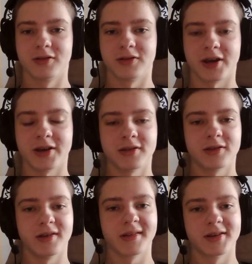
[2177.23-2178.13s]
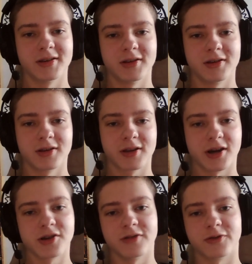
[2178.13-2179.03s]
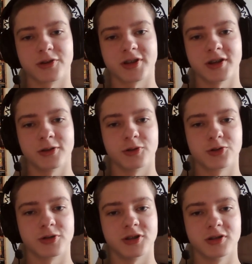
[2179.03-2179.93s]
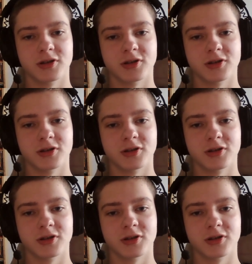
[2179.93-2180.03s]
diet is the carnivore diet, which we